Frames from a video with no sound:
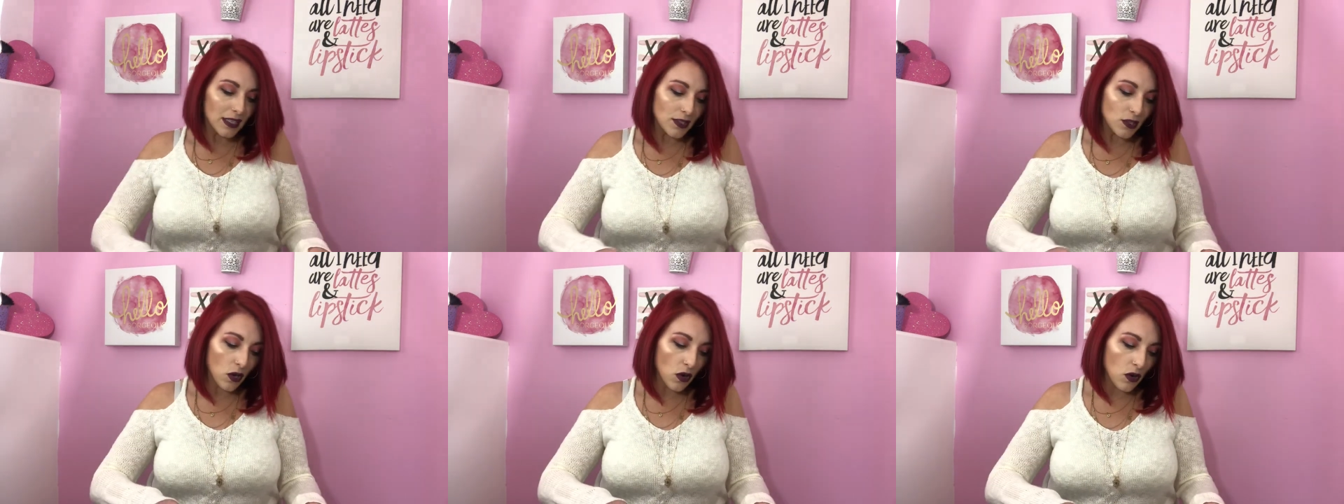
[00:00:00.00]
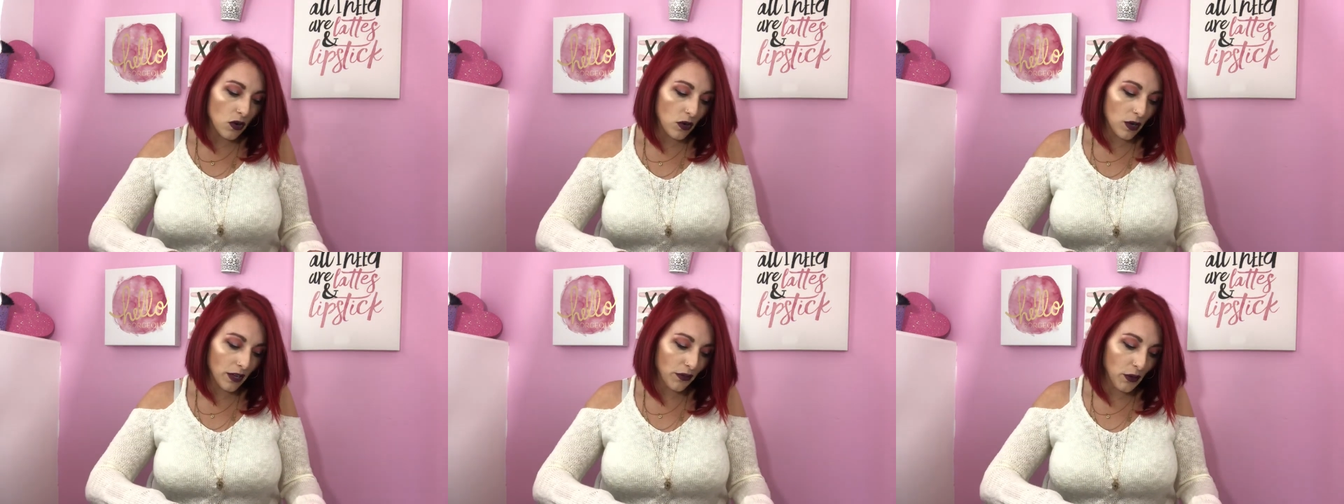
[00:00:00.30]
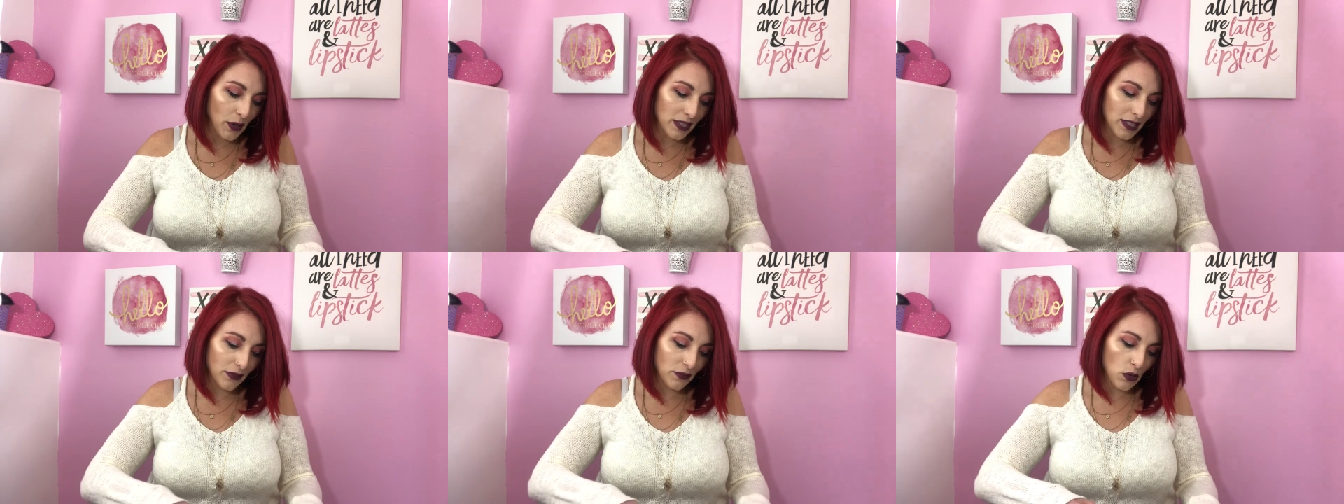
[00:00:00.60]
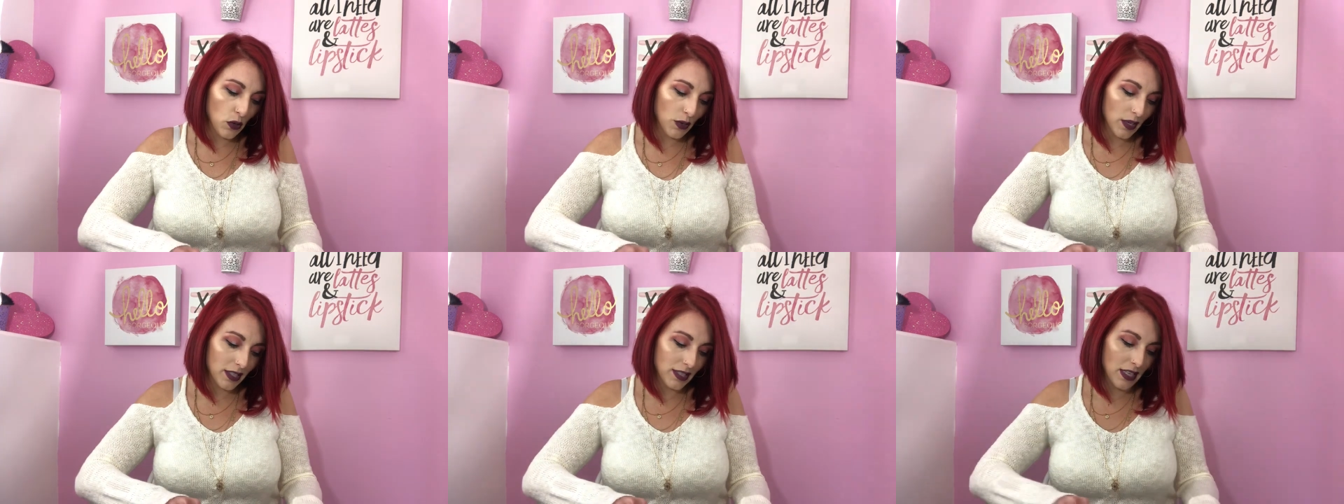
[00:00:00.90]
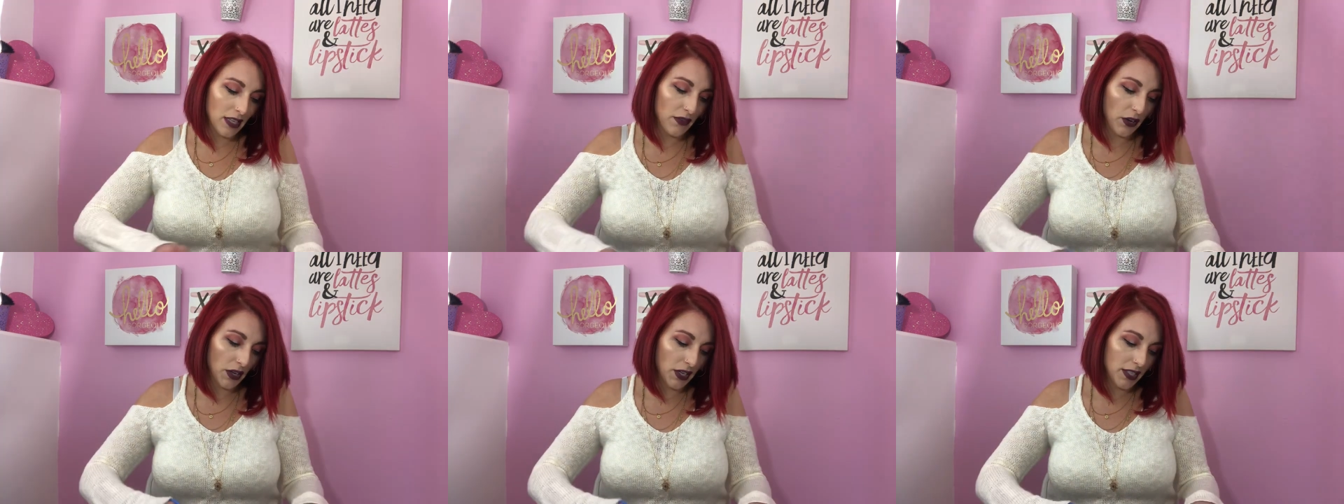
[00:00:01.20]
So if you guys have noticed,
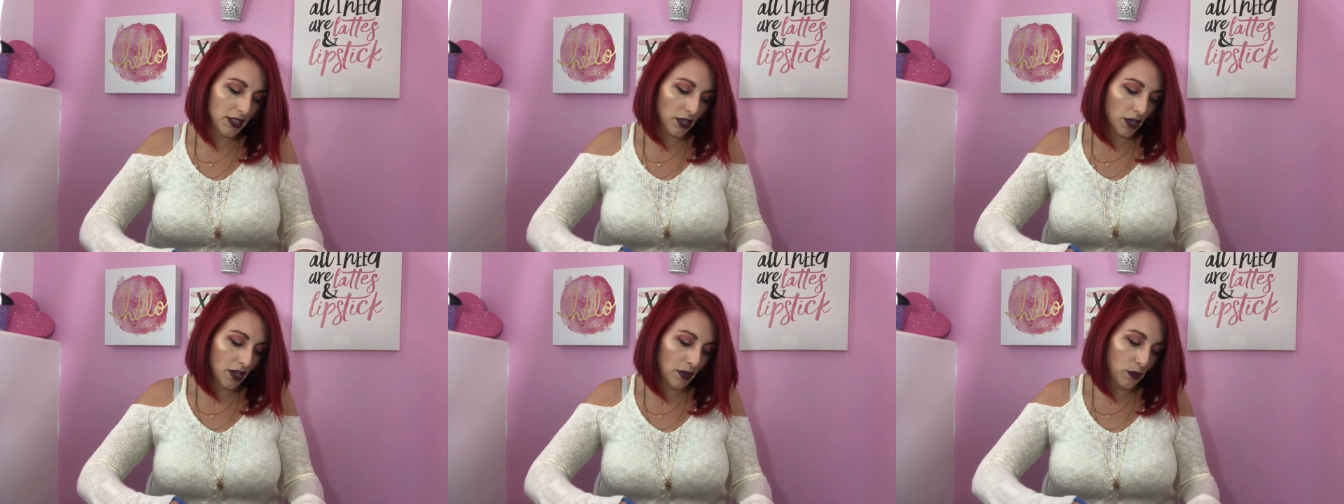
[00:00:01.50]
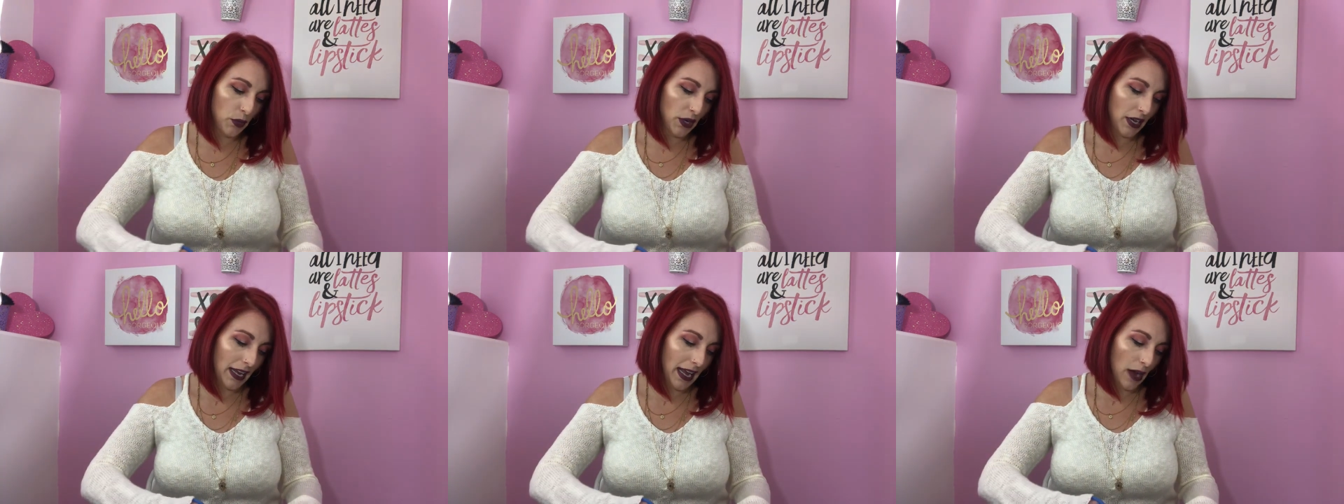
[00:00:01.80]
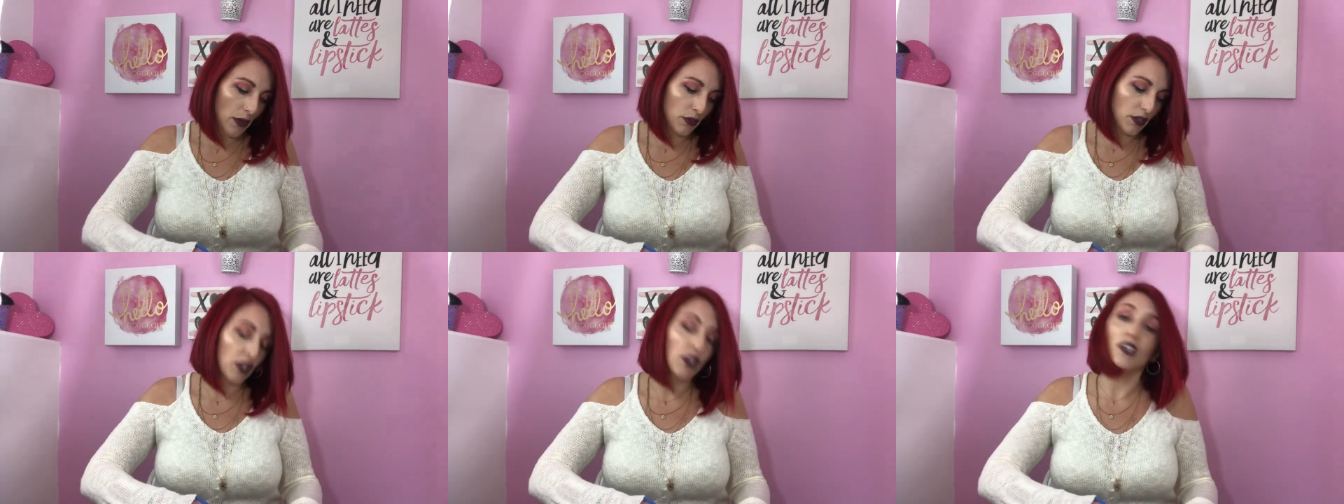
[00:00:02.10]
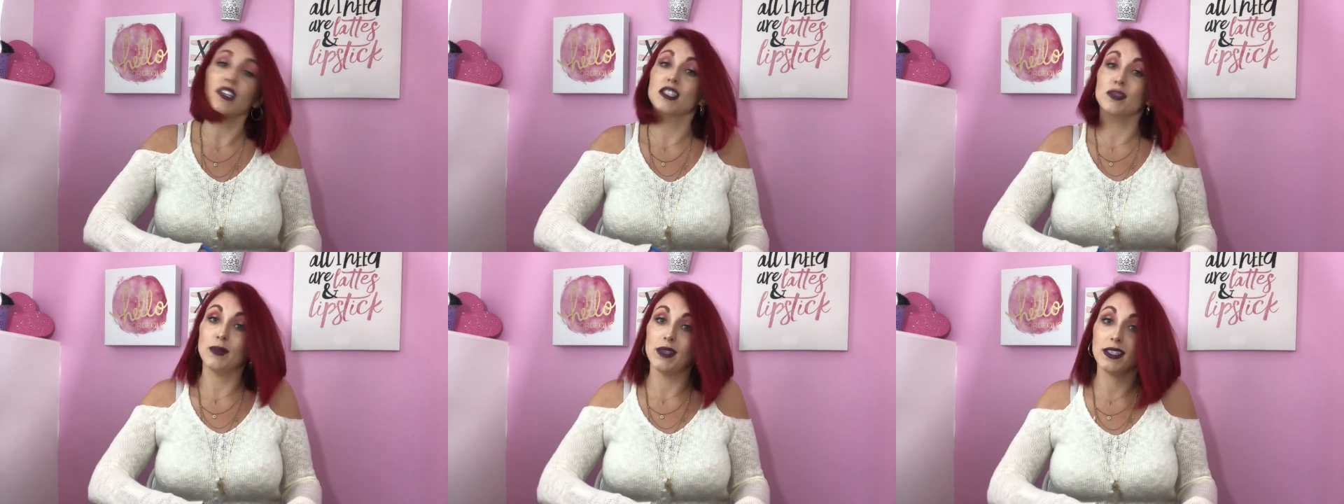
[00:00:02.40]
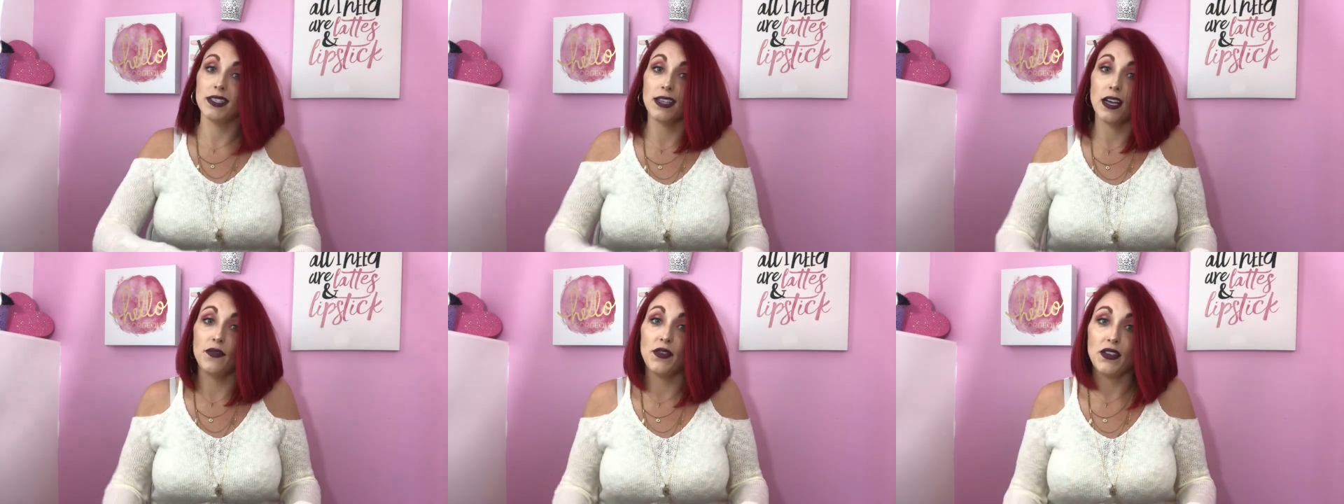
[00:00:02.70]
they've already started putting out
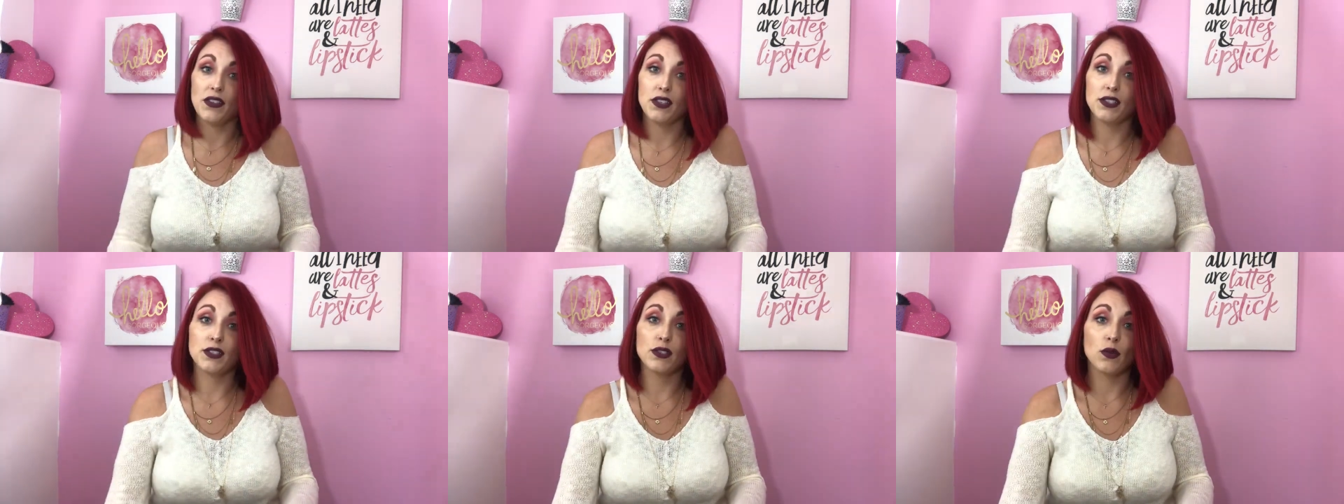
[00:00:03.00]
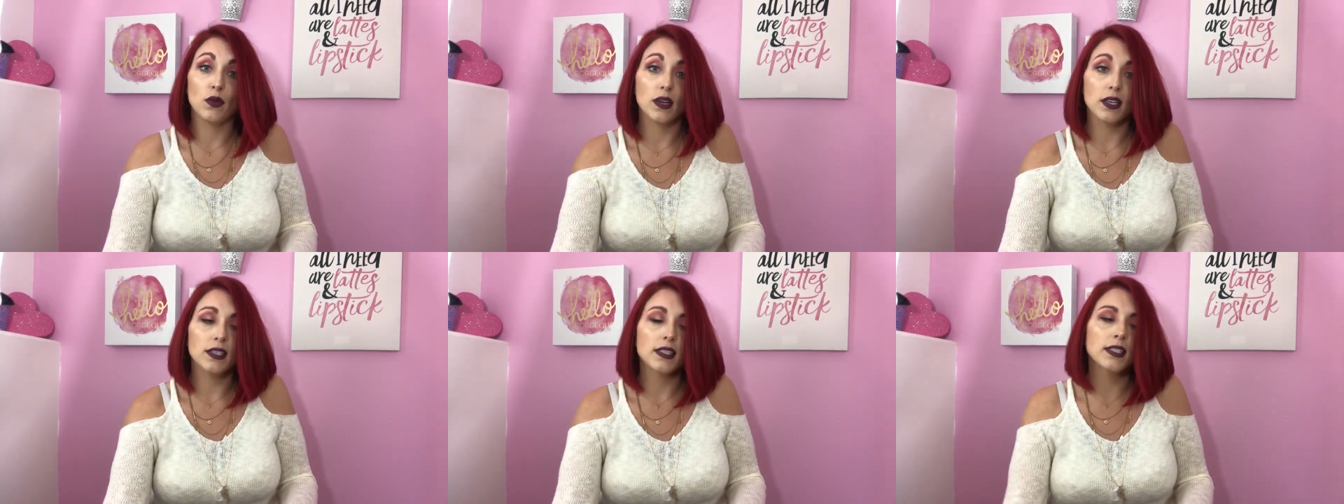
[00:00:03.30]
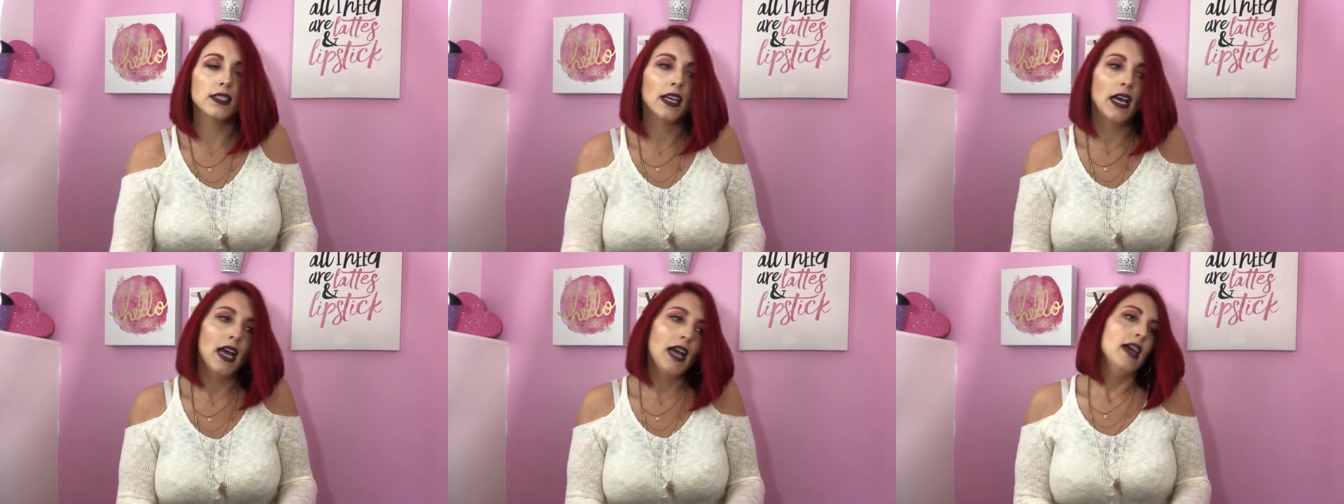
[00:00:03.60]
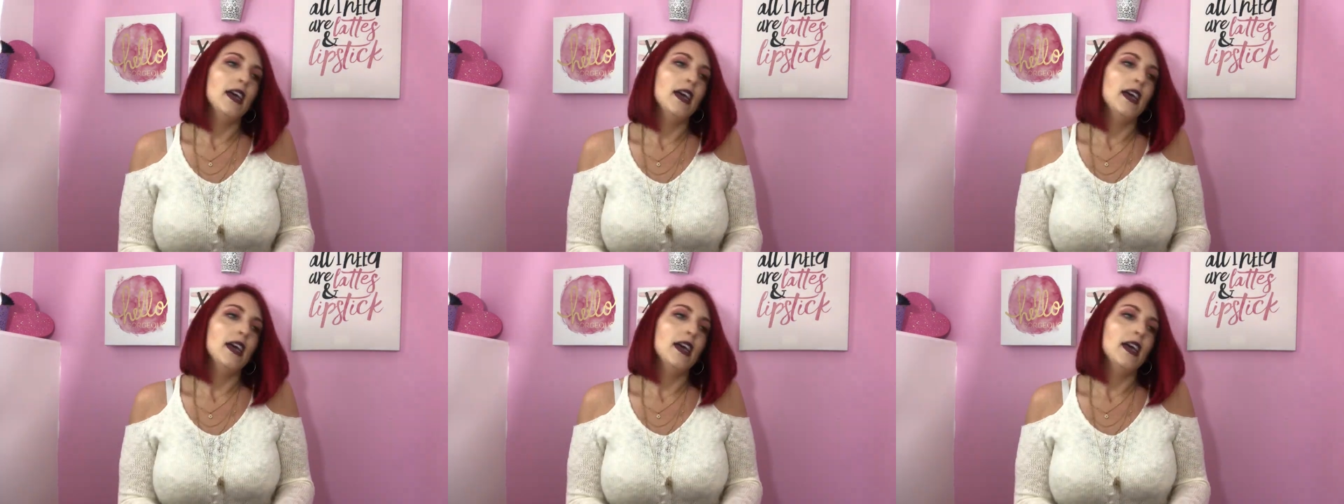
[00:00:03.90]
Christmas stuff at the stores.